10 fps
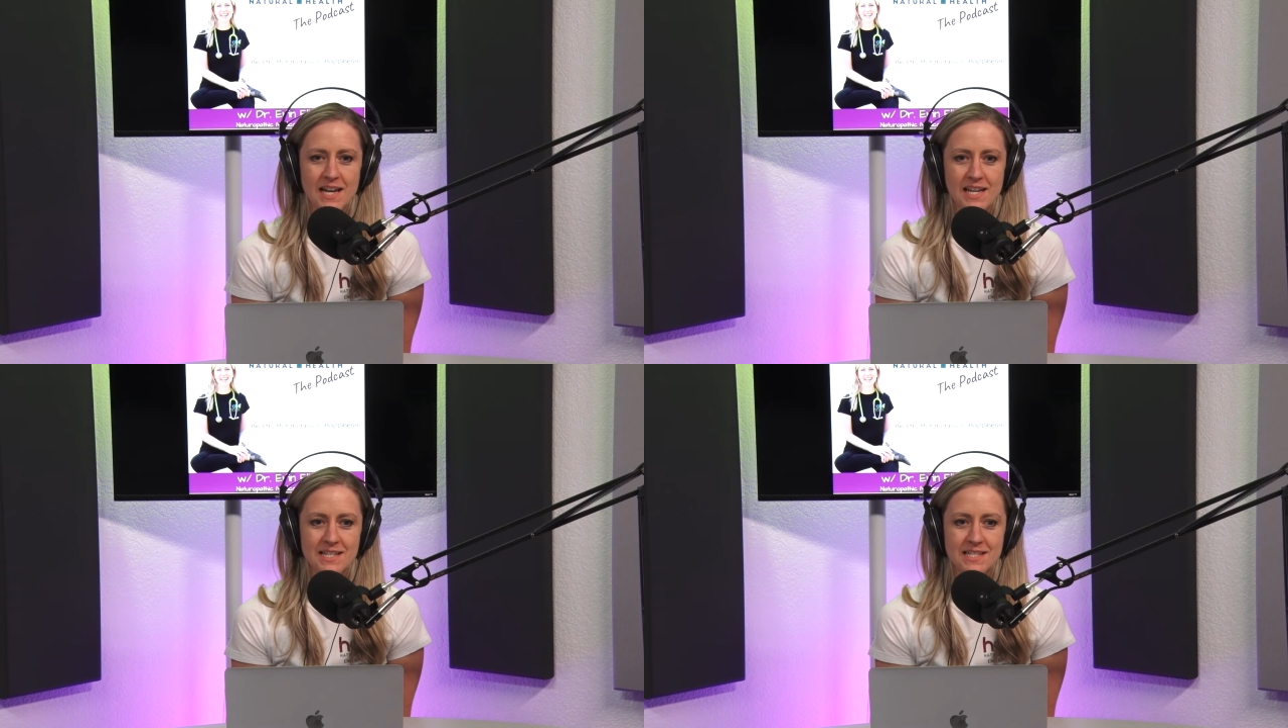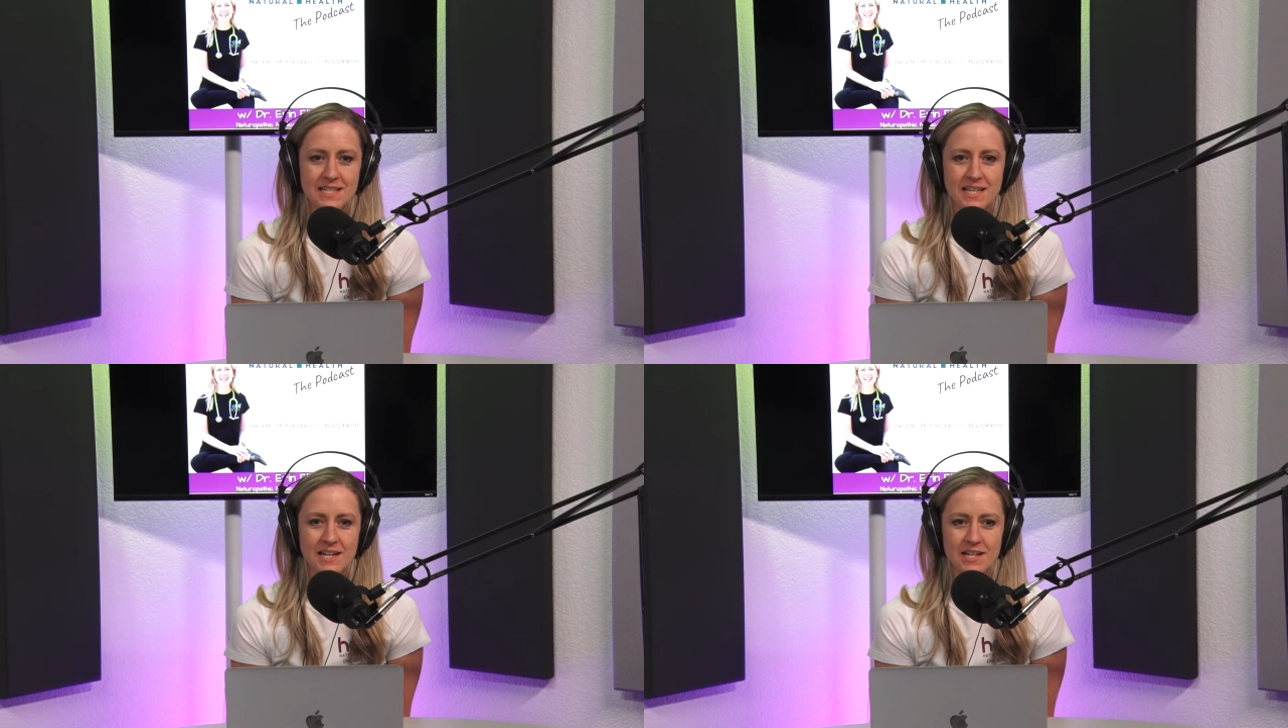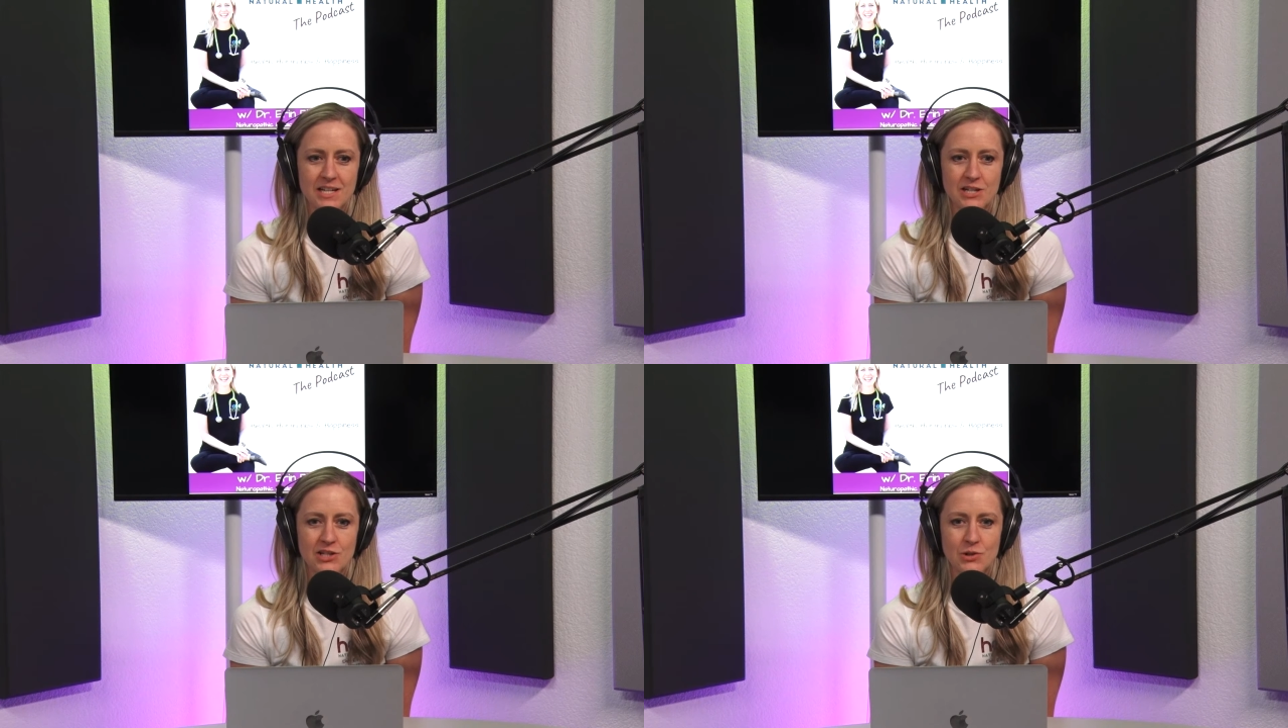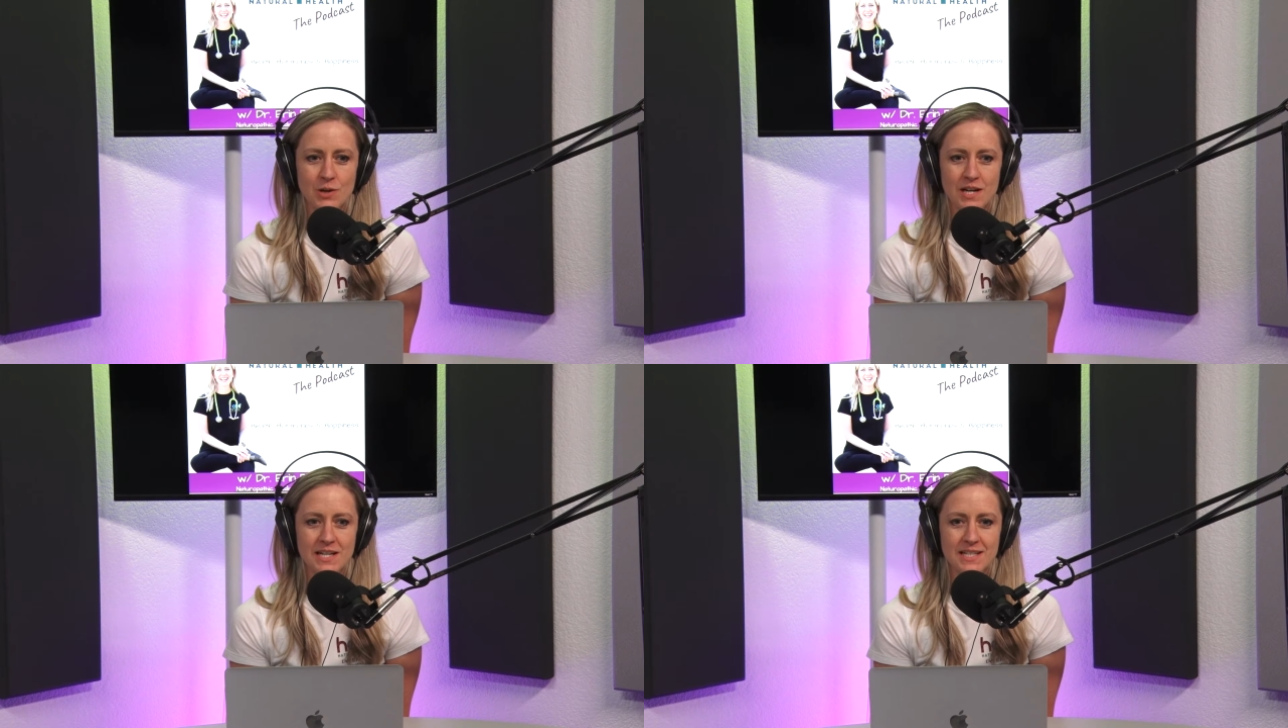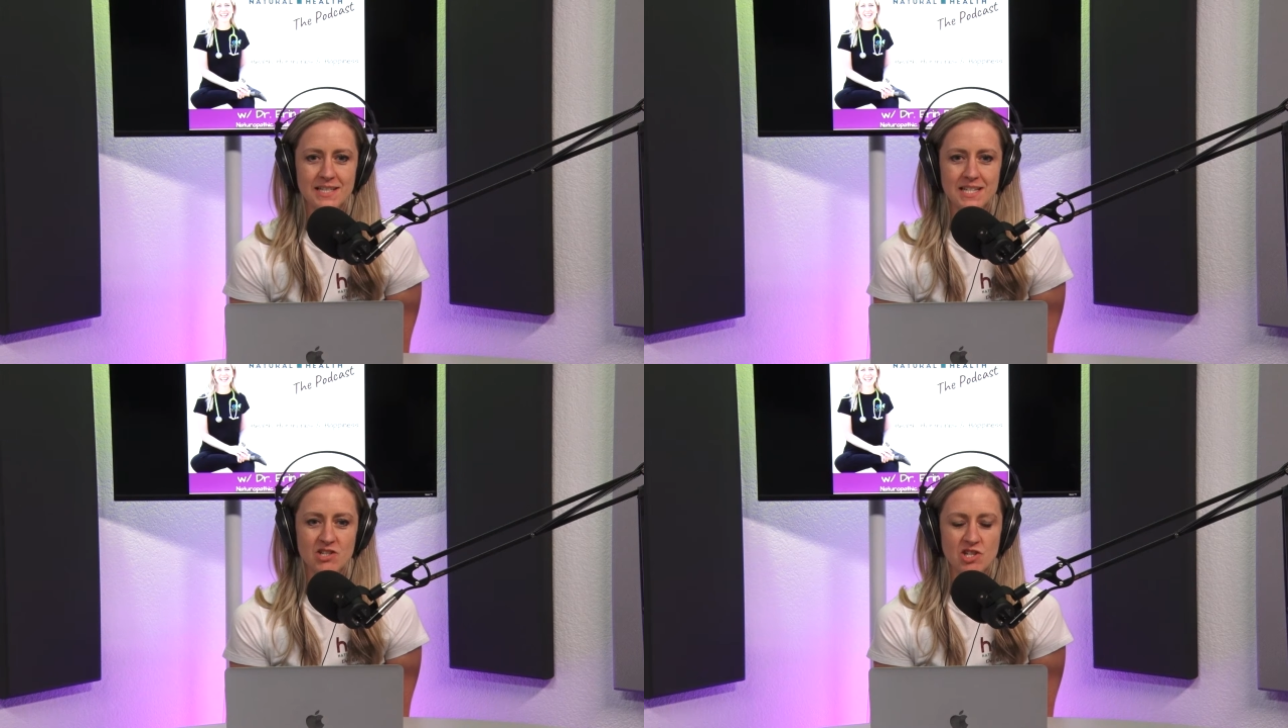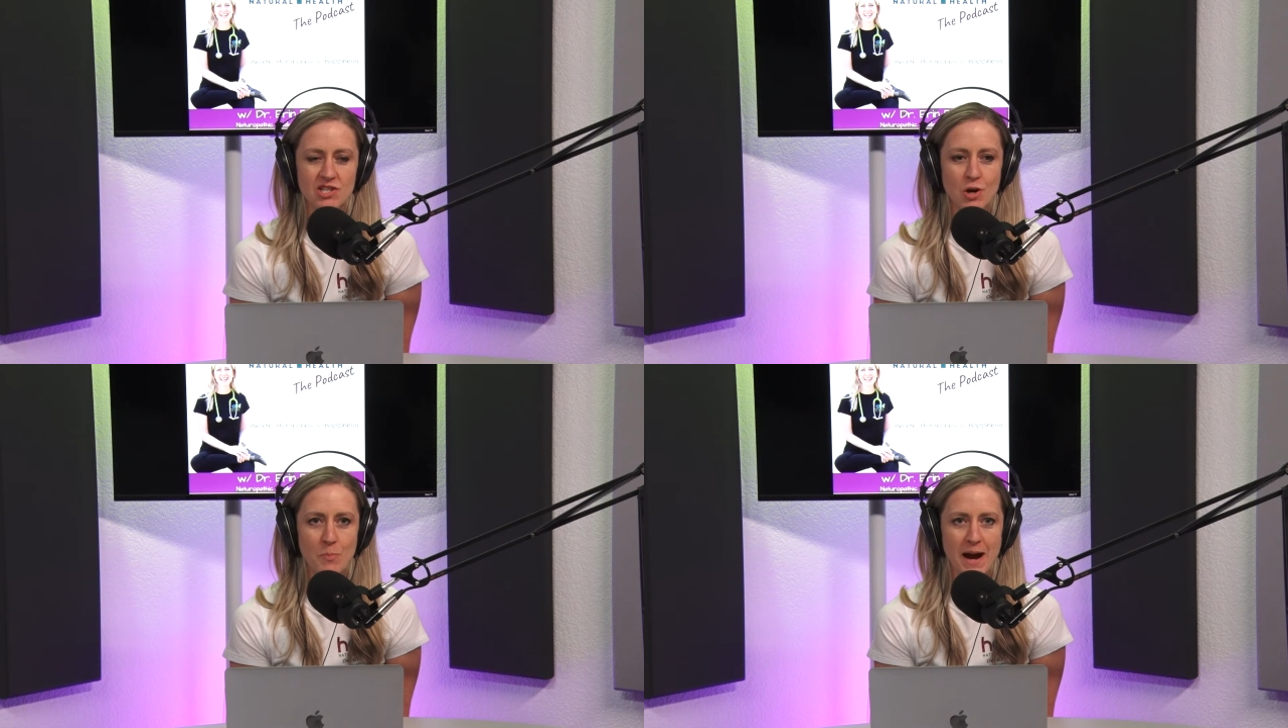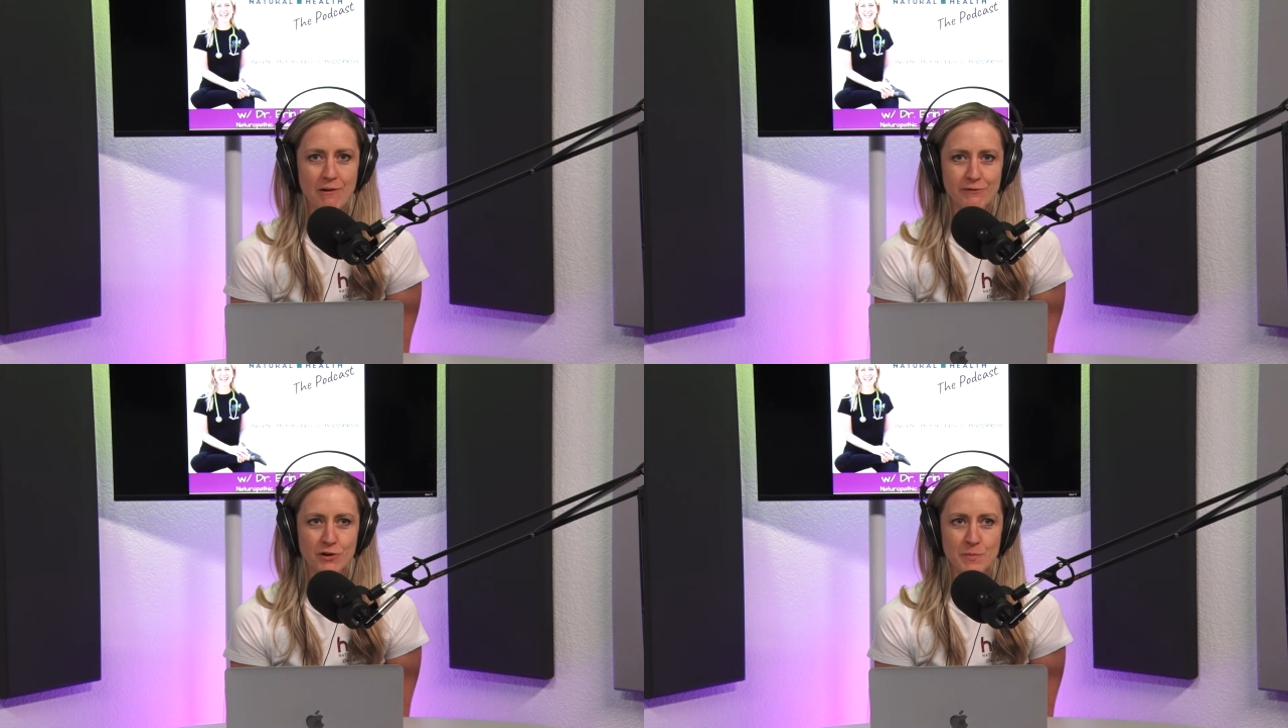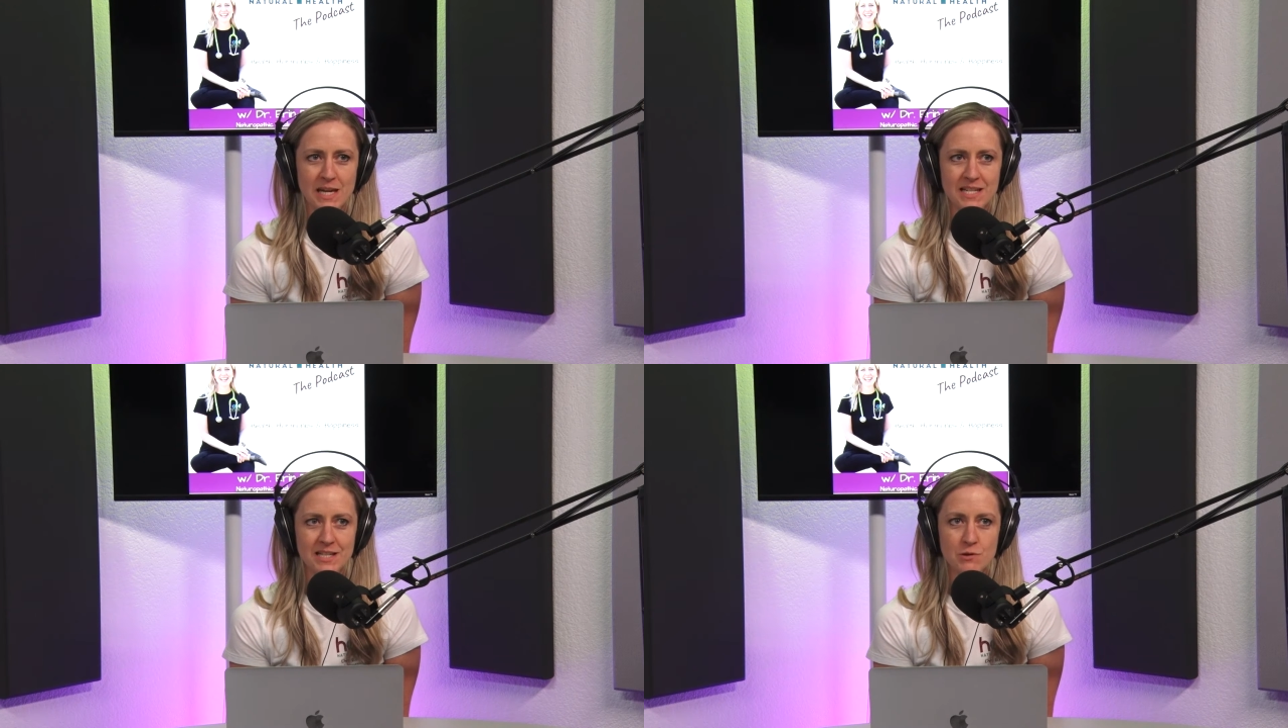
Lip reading: And hearing your story is just so powerful because